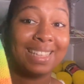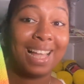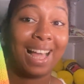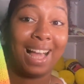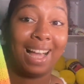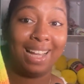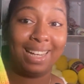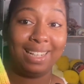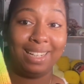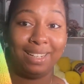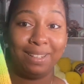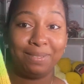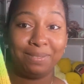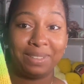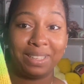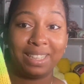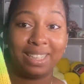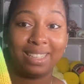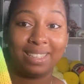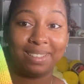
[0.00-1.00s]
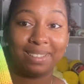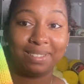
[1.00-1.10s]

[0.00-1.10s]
I love it.